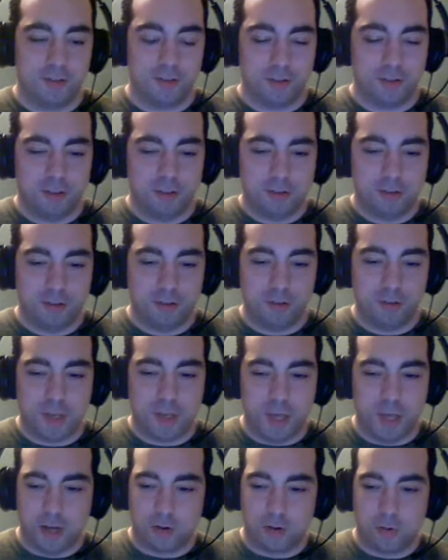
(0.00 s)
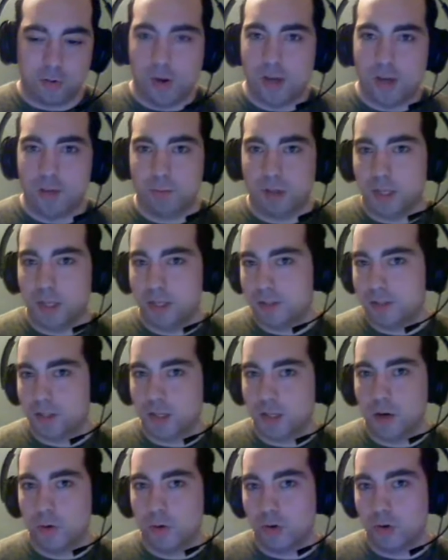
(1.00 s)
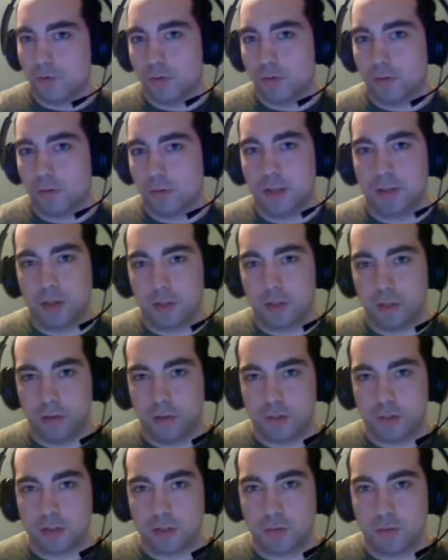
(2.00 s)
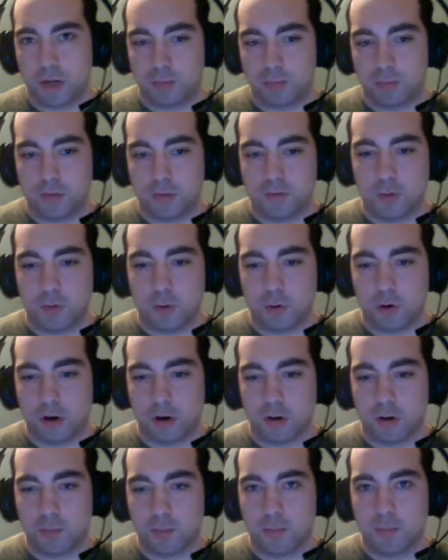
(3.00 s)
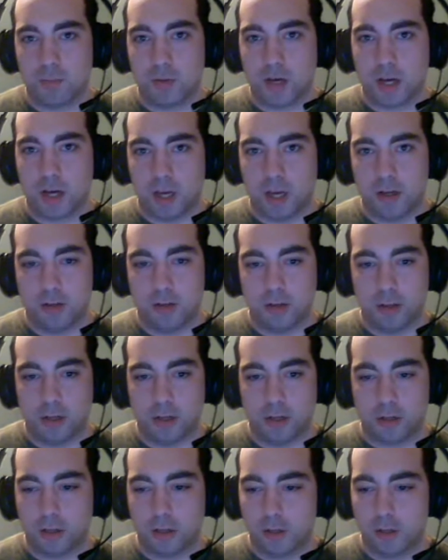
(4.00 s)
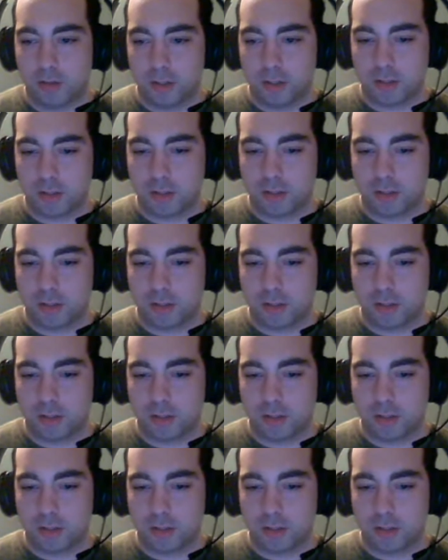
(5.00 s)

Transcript: You can't quite place the odor from anything you've smelled before, but the closest,